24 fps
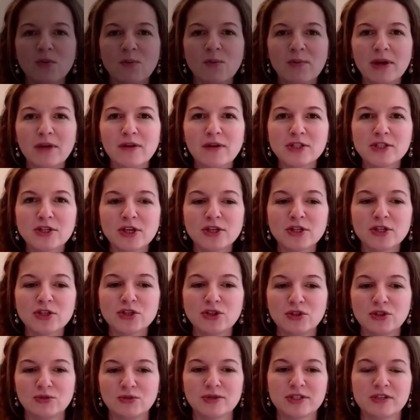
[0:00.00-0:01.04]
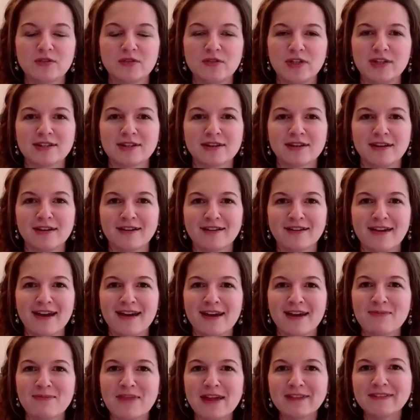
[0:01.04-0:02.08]
marriage on a tourist visa, and
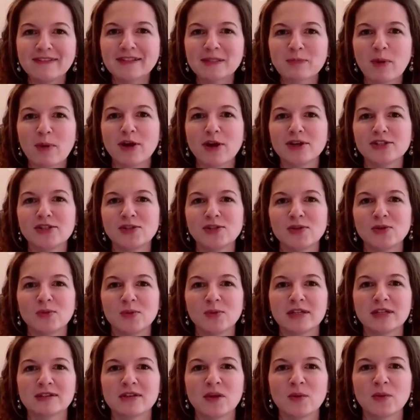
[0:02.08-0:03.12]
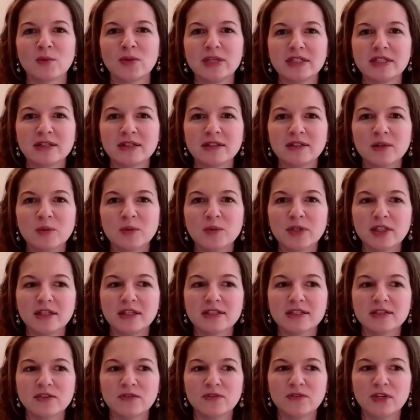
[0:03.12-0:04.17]
I made this part two because I recently
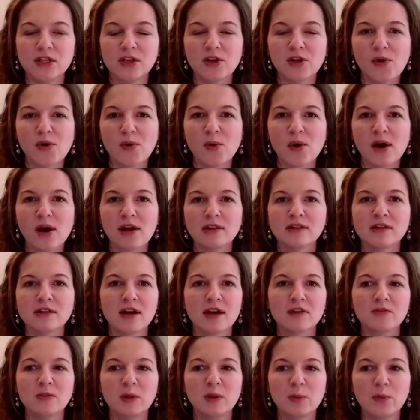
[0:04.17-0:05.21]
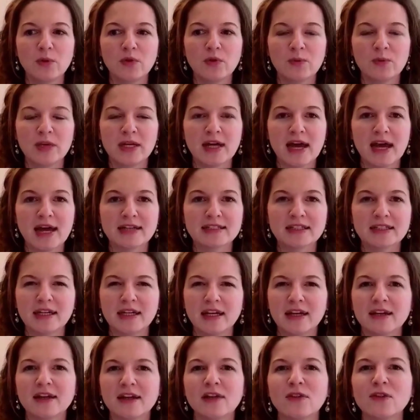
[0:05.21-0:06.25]
released a video. A lot of people have been
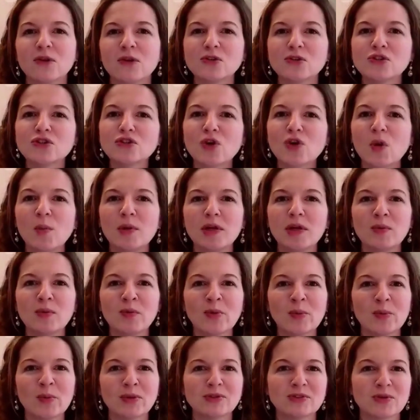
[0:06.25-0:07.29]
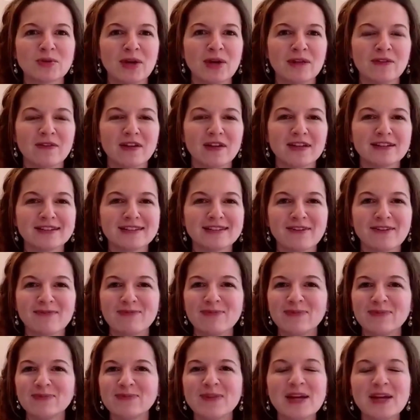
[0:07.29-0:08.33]
asking, and there's so many rumors around this. I've
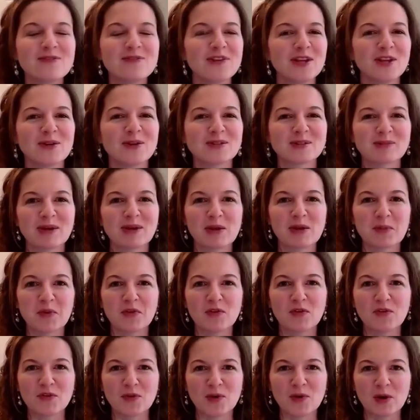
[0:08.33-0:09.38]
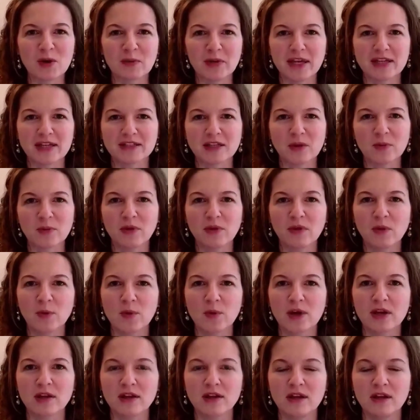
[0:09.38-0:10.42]
made videos about it before because I really
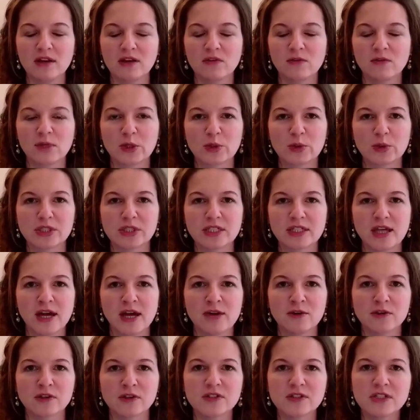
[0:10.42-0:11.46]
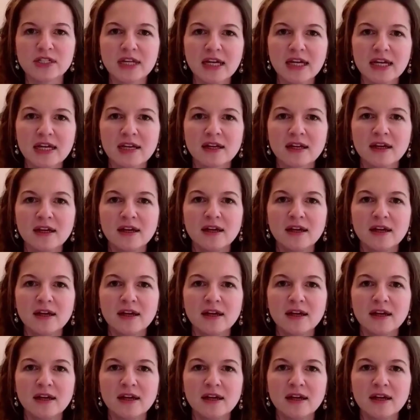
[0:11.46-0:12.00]
want individuals to understand